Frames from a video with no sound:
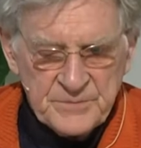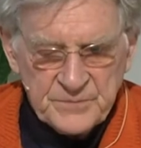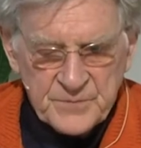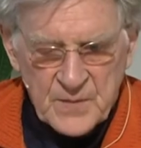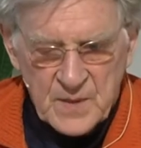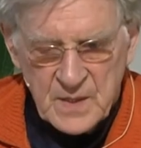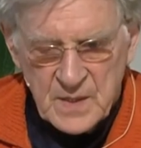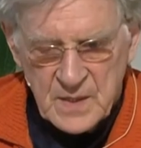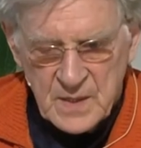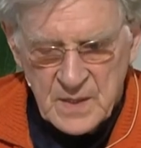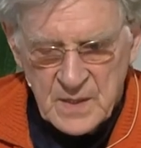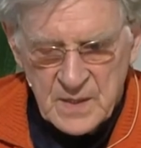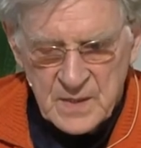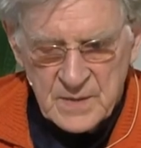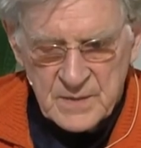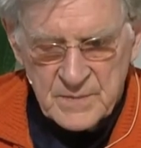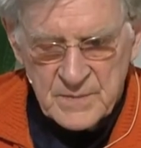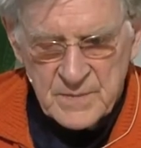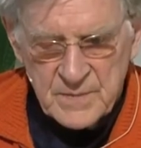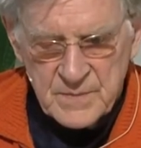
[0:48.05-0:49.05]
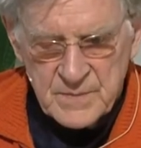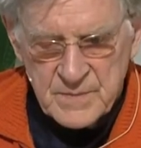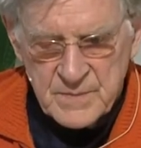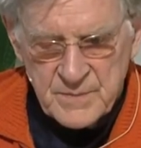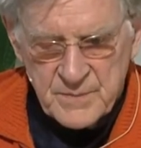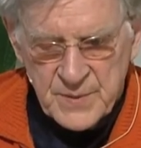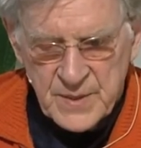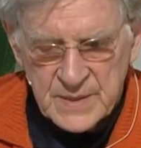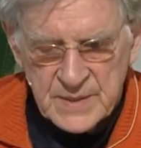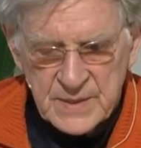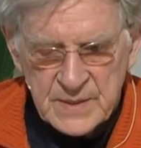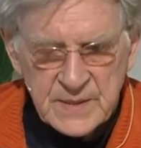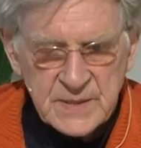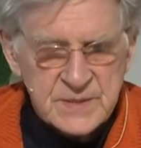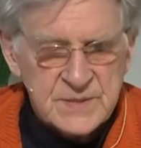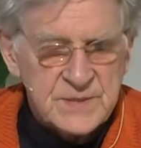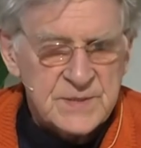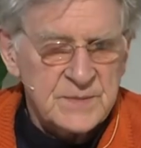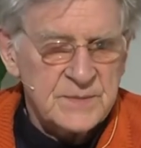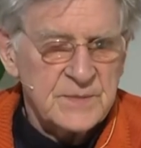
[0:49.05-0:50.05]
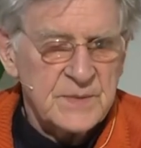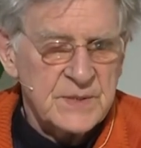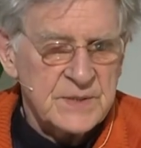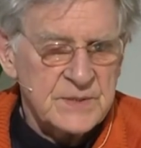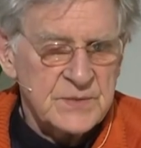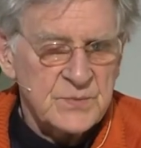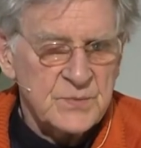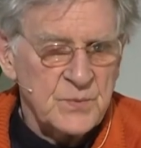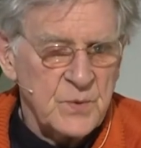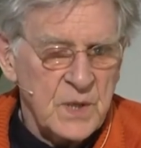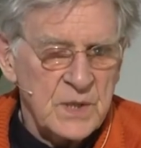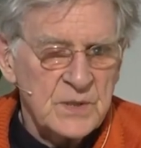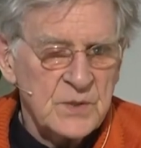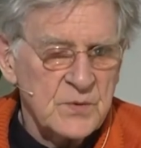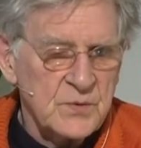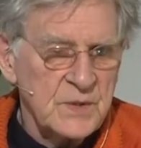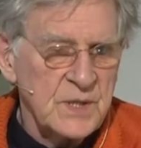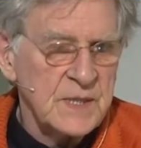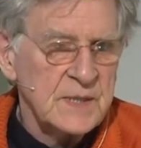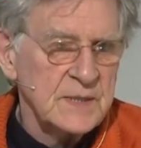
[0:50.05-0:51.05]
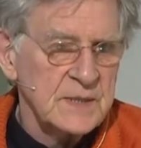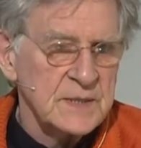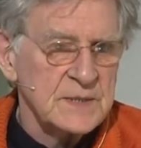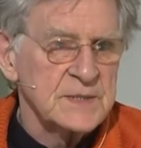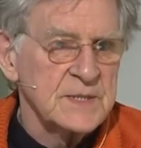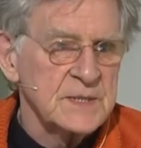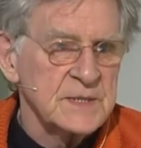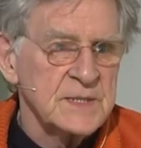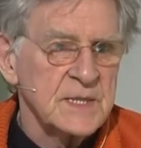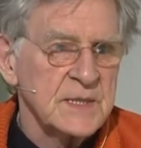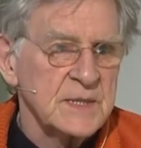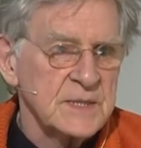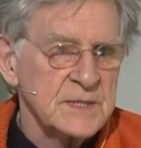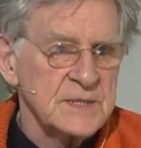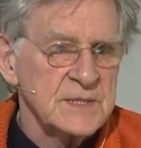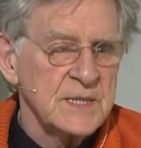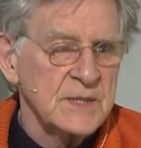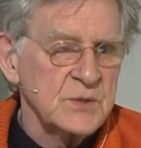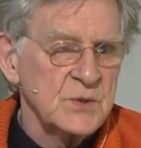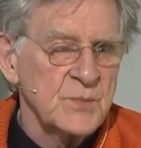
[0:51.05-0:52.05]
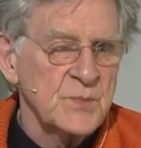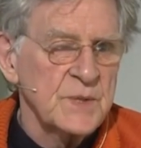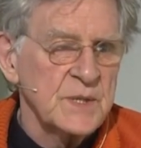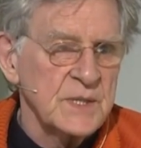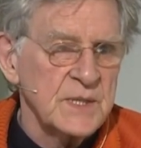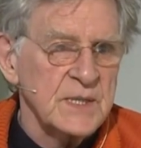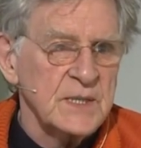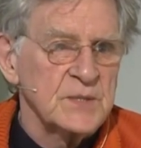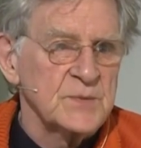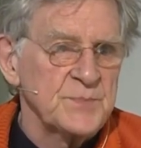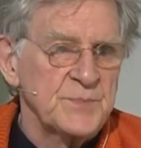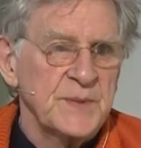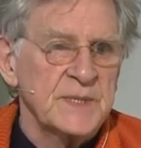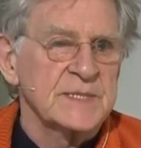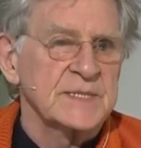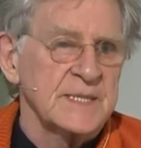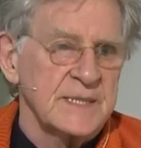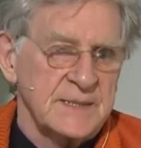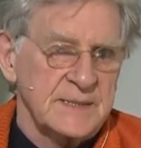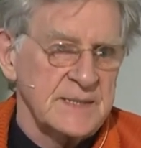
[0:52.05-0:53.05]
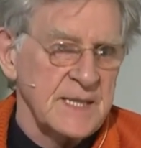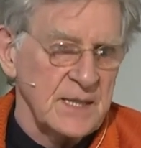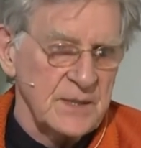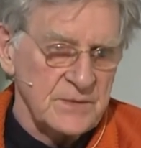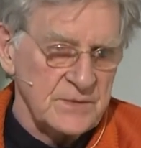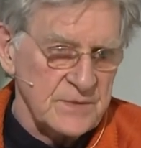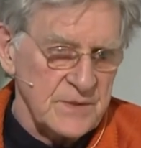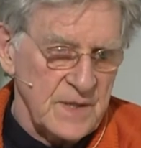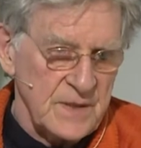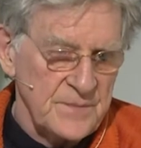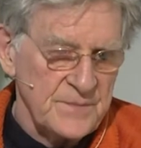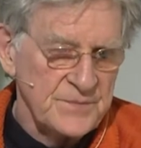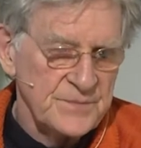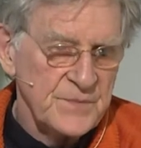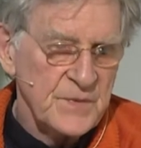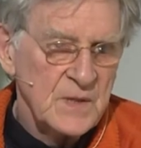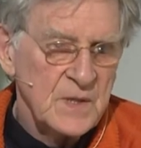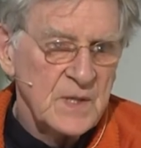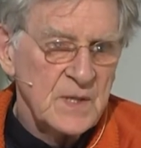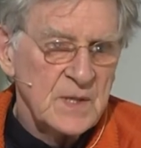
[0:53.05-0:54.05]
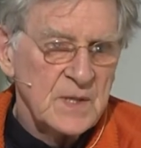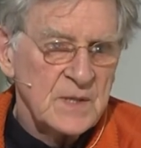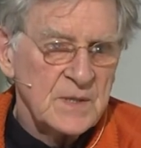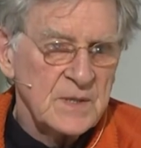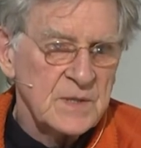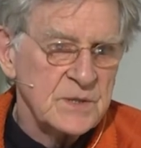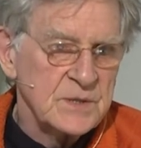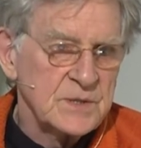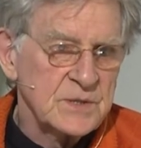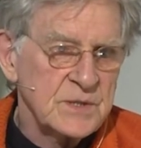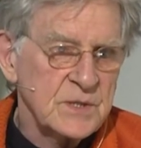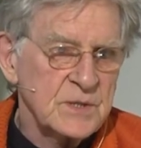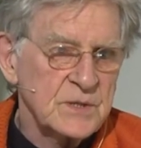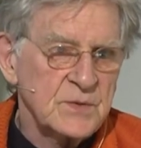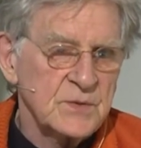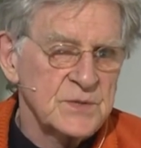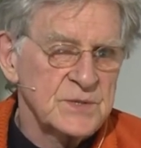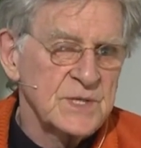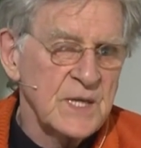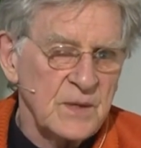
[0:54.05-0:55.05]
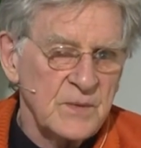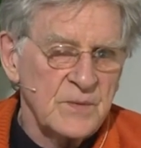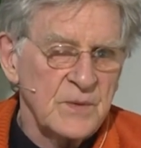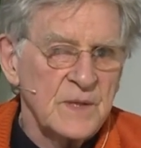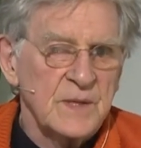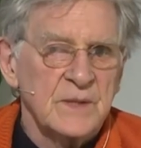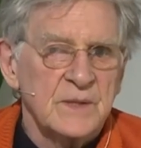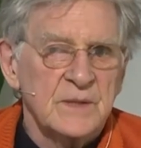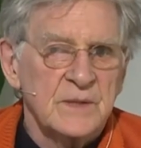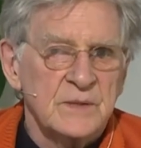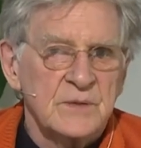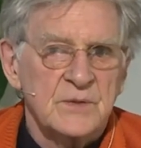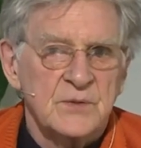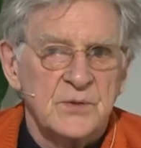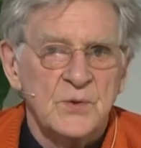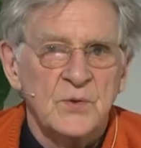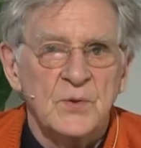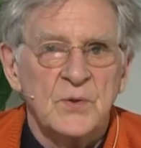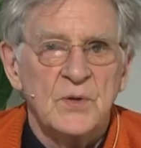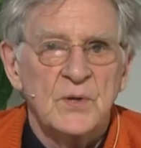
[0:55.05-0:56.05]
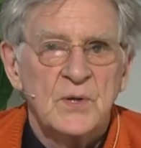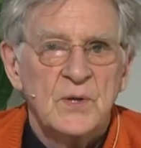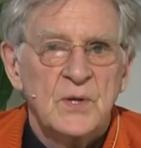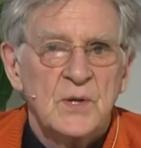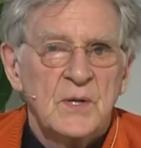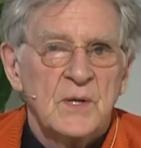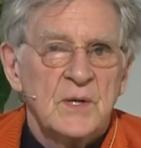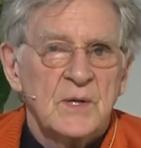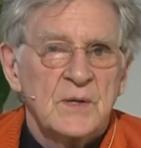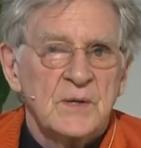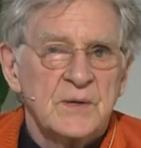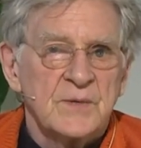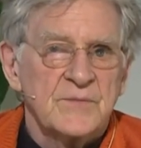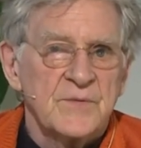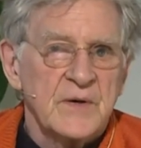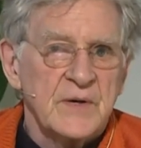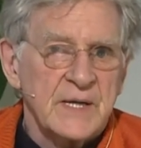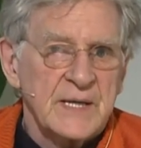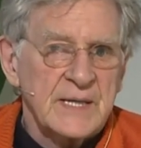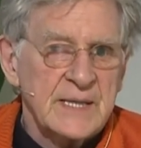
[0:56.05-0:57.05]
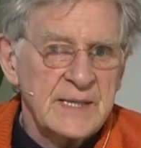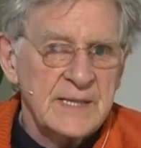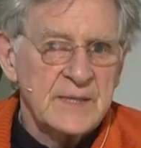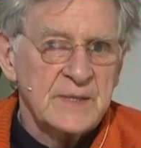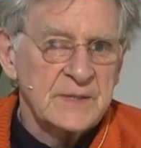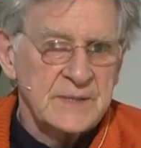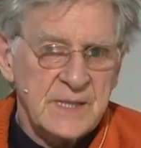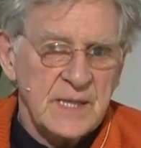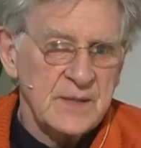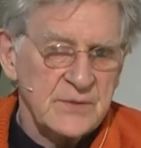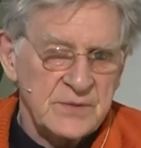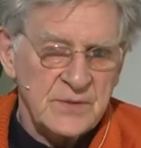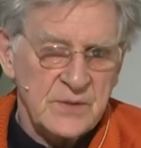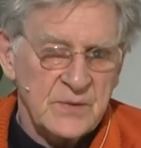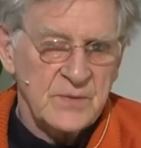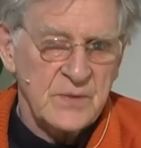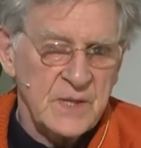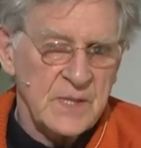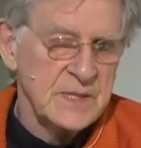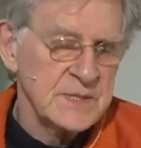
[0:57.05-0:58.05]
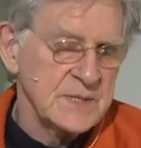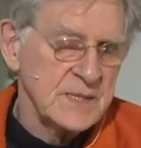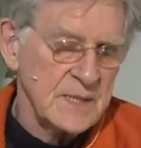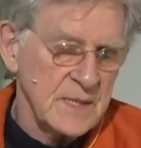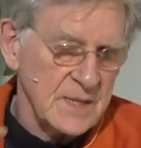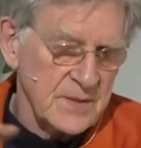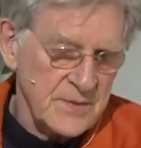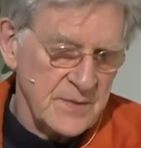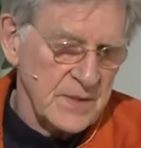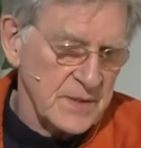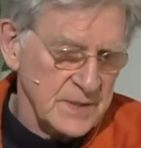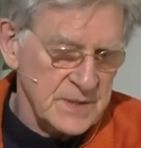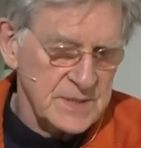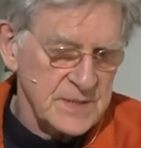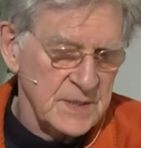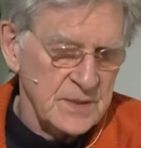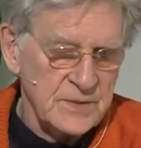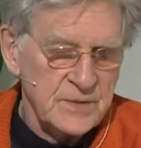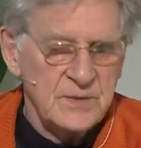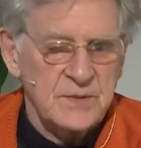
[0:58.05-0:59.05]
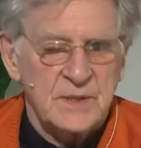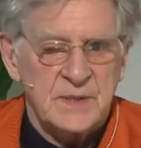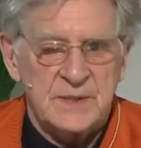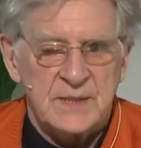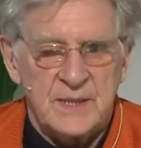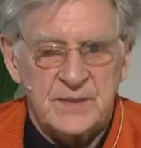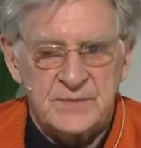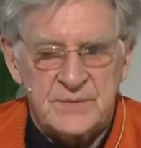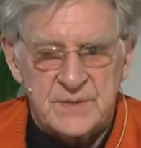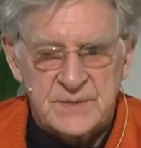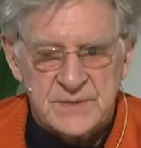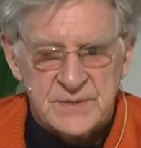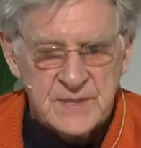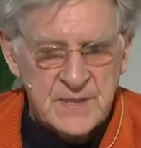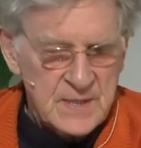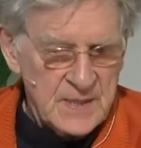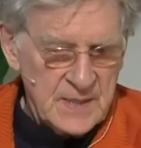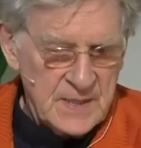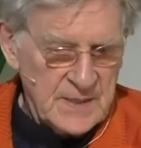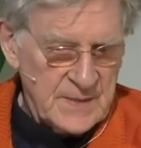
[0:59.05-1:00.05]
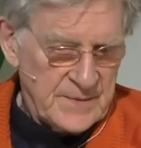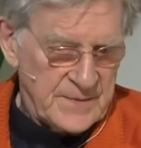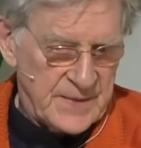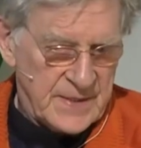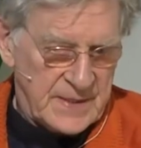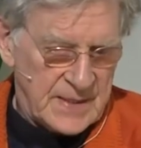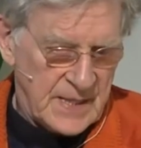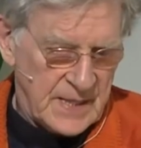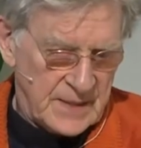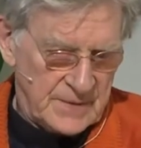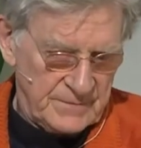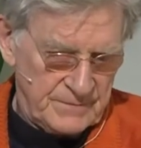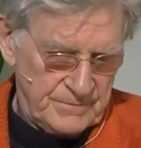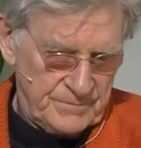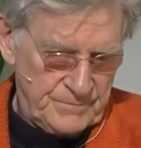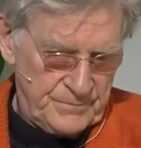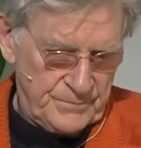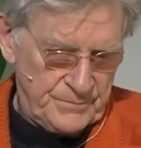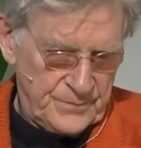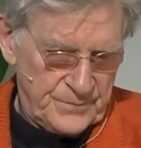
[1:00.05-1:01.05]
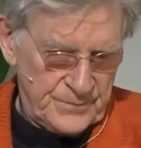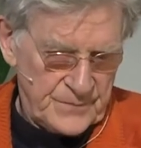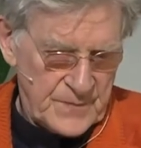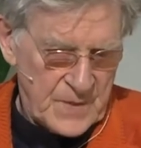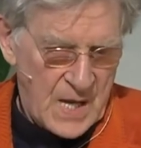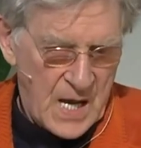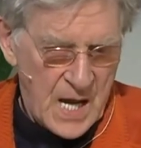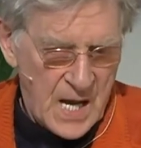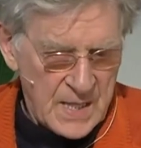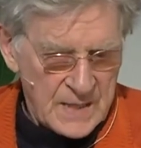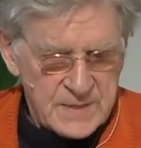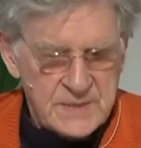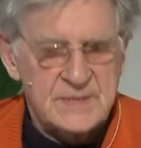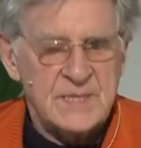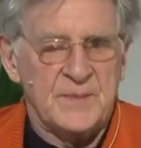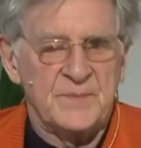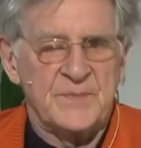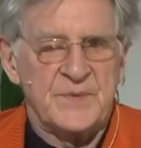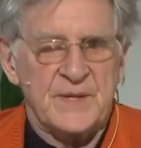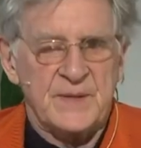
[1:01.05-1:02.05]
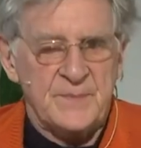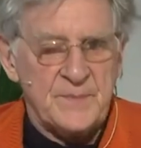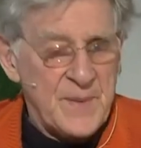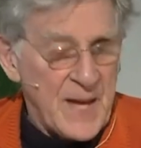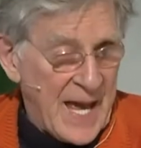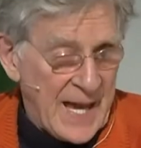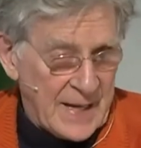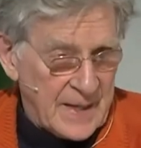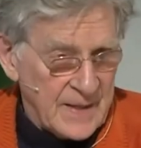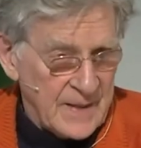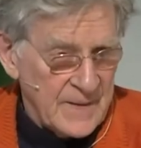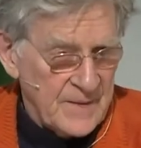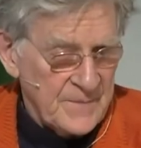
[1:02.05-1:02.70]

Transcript: Uh, but it is, its one uniqueness is that it's said to be the explicit Tantra, the Shinto Salve Yu, the very clear Tantra, whereas the other unexcelled Yoga Tantras, they kind of hide something back.